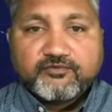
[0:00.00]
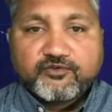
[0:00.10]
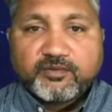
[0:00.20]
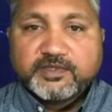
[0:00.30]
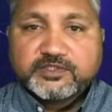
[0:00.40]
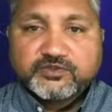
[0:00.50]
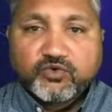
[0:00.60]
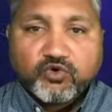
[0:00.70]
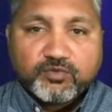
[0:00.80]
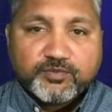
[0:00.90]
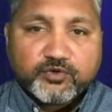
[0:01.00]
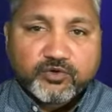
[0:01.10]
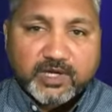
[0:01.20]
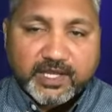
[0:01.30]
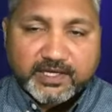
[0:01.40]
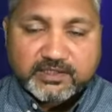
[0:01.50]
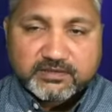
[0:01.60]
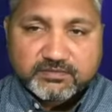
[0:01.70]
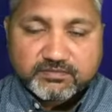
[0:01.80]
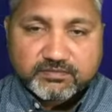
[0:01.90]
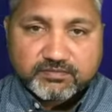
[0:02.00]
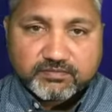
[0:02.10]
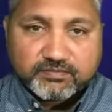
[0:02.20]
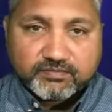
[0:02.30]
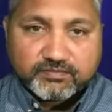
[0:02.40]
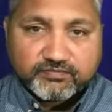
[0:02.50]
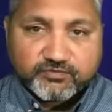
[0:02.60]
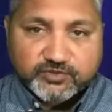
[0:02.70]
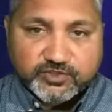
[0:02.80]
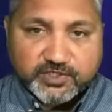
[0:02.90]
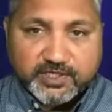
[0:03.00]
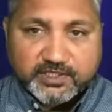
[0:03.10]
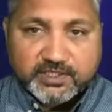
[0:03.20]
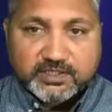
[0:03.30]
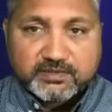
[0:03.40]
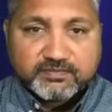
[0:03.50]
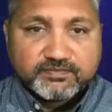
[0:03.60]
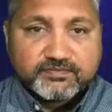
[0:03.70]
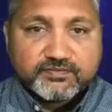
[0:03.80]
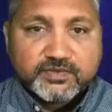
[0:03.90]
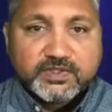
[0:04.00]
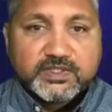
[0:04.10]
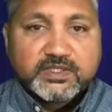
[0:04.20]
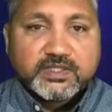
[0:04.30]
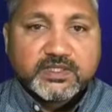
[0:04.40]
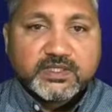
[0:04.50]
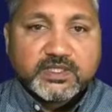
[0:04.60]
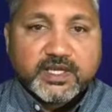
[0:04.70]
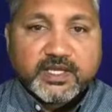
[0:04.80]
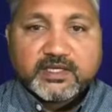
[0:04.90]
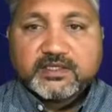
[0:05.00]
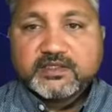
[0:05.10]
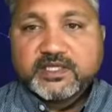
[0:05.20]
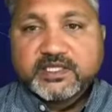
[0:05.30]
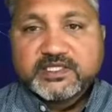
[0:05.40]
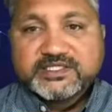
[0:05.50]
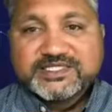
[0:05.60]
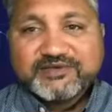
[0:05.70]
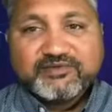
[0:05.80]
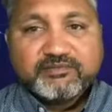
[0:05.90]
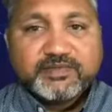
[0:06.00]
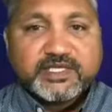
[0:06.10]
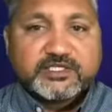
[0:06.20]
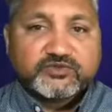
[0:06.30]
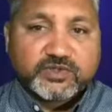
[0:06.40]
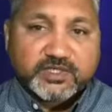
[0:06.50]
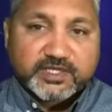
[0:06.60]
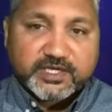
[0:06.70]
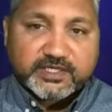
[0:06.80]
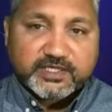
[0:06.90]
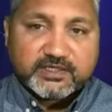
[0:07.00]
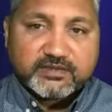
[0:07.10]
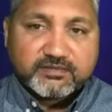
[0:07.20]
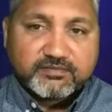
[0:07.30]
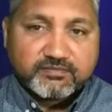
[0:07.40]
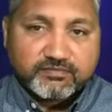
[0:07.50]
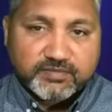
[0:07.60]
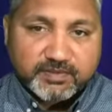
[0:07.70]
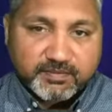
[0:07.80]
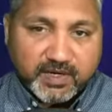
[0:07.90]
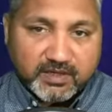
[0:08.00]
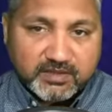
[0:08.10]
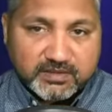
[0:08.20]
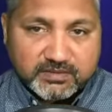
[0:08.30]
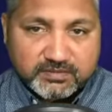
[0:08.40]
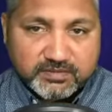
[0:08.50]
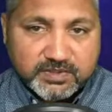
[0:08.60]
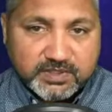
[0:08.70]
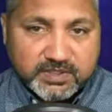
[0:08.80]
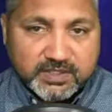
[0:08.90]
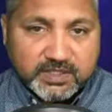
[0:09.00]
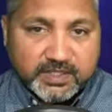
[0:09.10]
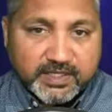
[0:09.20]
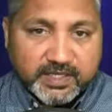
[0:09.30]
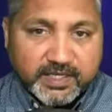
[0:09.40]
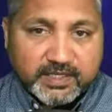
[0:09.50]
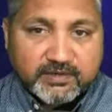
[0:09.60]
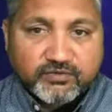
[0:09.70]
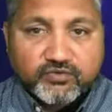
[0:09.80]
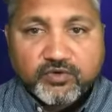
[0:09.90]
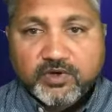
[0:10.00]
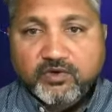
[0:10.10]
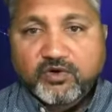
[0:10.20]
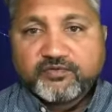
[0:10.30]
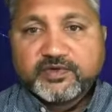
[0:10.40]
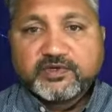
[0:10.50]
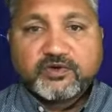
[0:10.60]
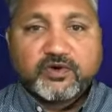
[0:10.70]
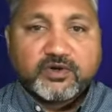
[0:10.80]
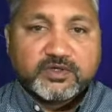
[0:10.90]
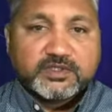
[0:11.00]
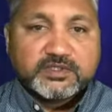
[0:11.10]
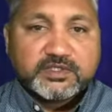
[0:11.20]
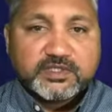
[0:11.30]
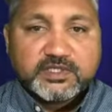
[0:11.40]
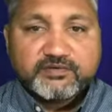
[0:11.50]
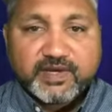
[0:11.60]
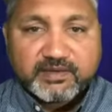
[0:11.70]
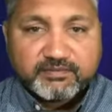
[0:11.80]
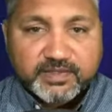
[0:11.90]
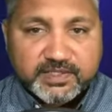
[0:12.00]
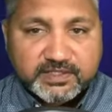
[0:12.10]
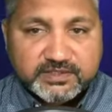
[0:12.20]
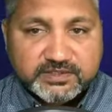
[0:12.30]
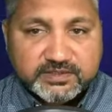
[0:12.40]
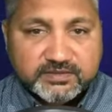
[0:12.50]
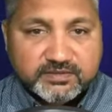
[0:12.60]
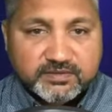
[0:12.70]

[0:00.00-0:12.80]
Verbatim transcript: from his own pure light was created, and then the seven beings were created, Brahmand, and who are often called divine beings